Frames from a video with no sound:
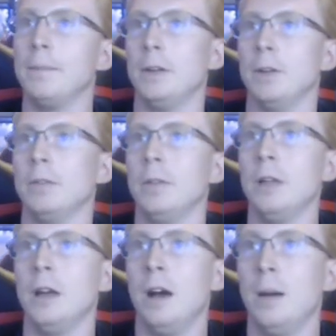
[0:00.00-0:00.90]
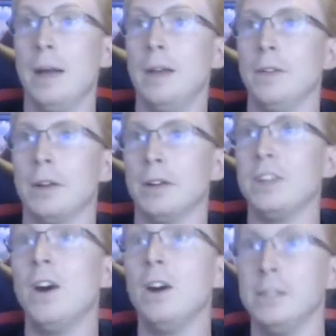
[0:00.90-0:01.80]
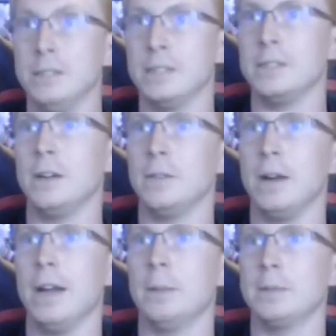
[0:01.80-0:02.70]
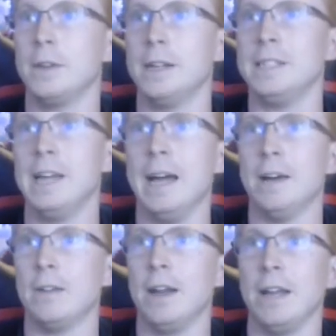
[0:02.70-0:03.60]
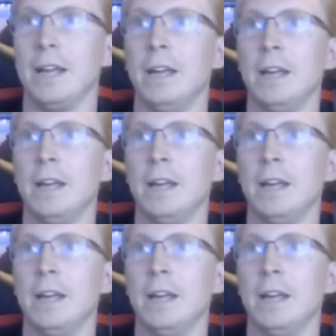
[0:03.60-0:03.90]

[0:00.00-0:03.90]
You know, uh, I know there are tons of write-ups for ACI already